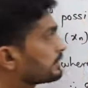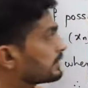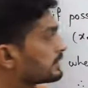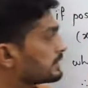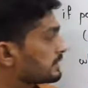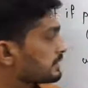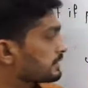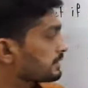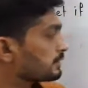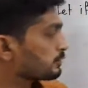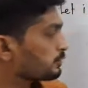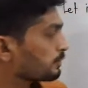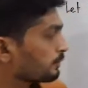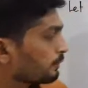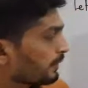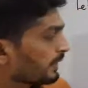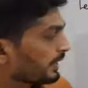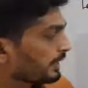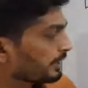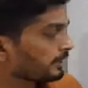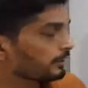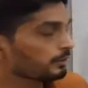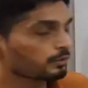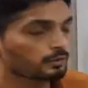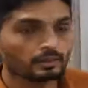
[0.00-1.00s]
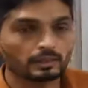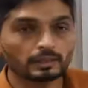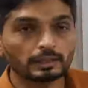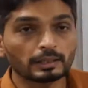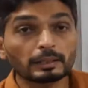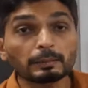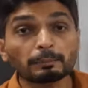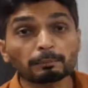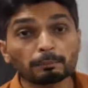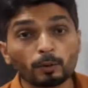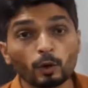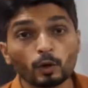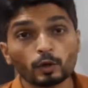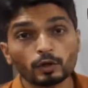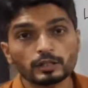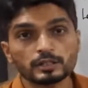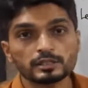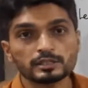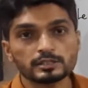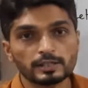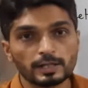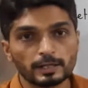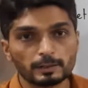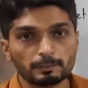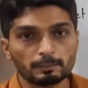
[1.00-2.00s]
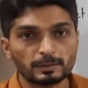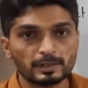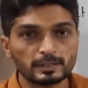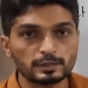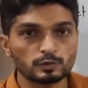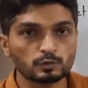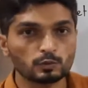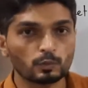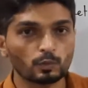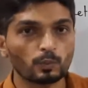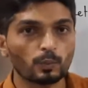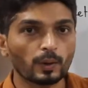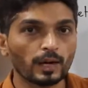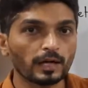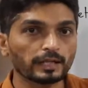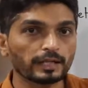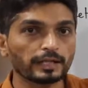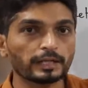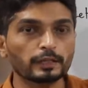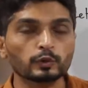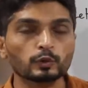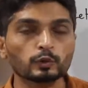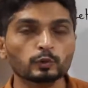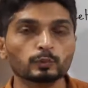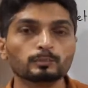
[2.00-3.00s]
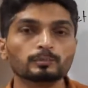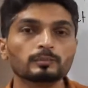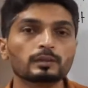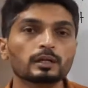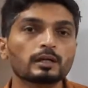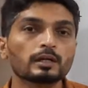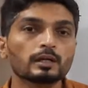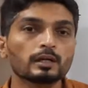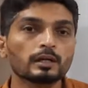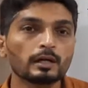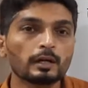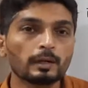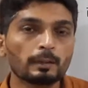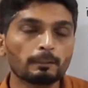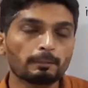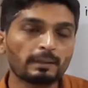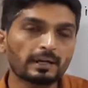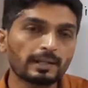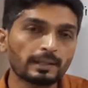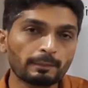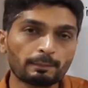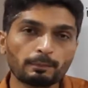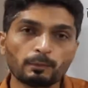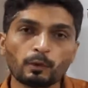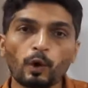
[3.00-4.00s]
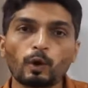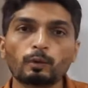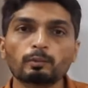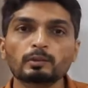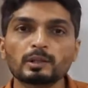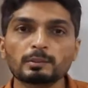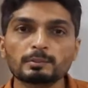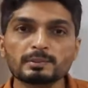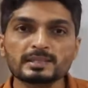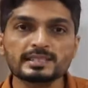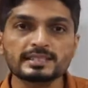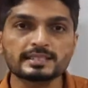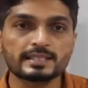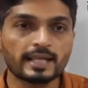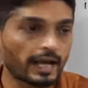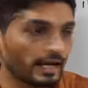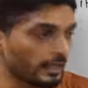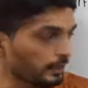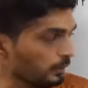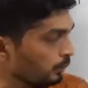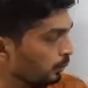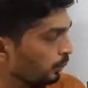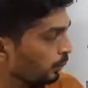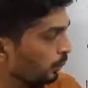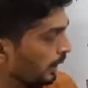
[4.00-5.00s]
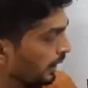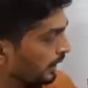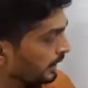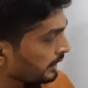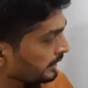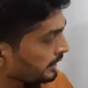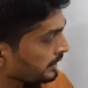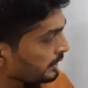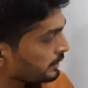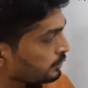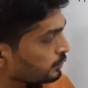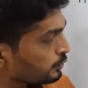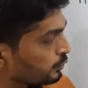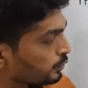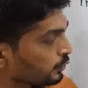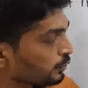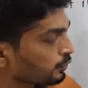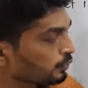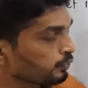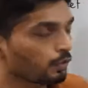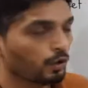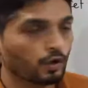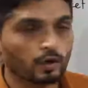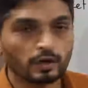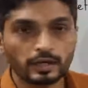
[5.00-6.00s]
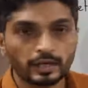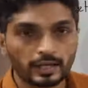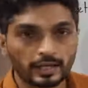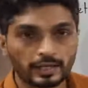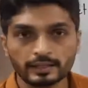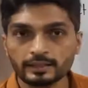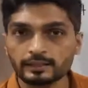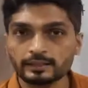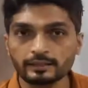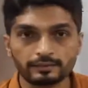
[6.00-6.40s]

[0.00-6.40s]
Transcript: this very important statements 1 and 2. But the problem is that 1 is true for n